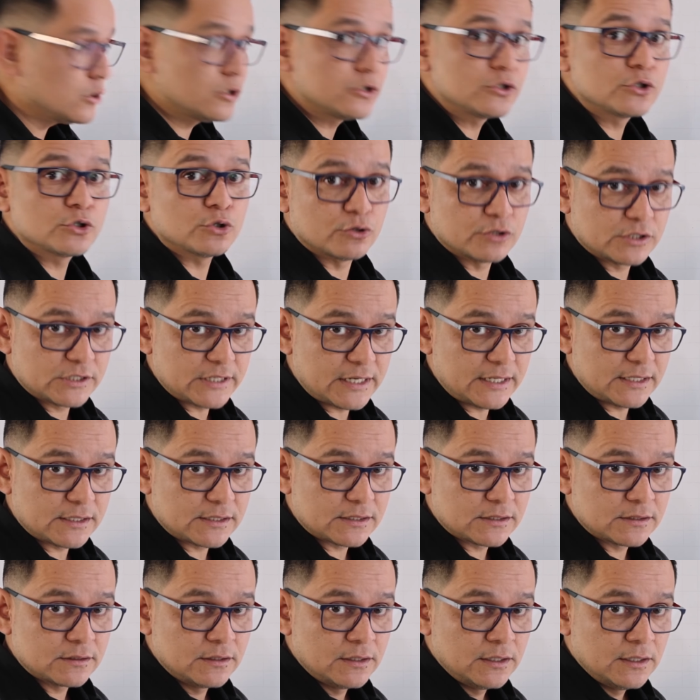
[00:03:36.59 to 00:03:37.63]
That's
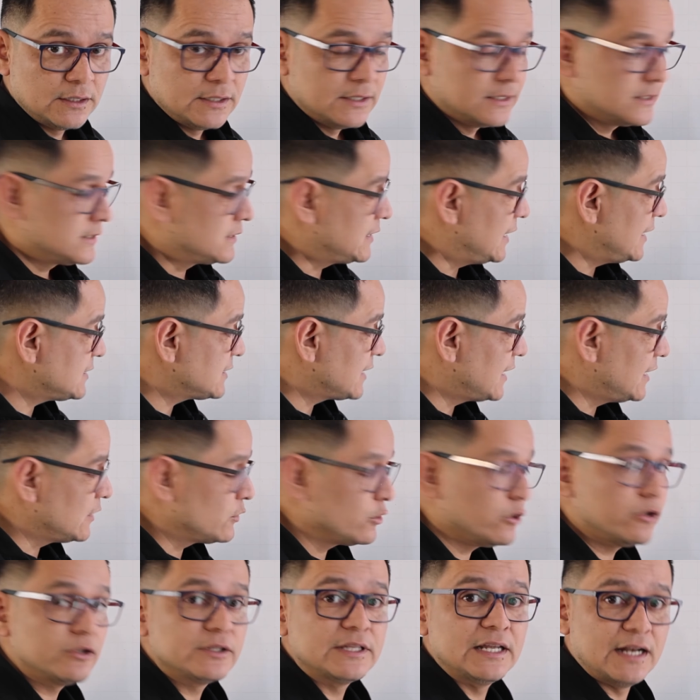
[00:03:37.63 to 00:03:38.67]
6. 6
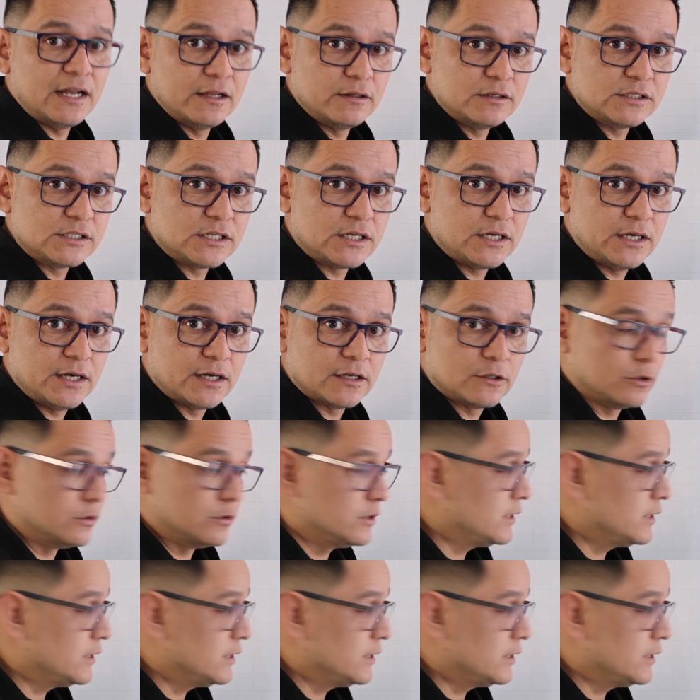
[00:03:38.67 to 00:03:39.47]
is on the left side,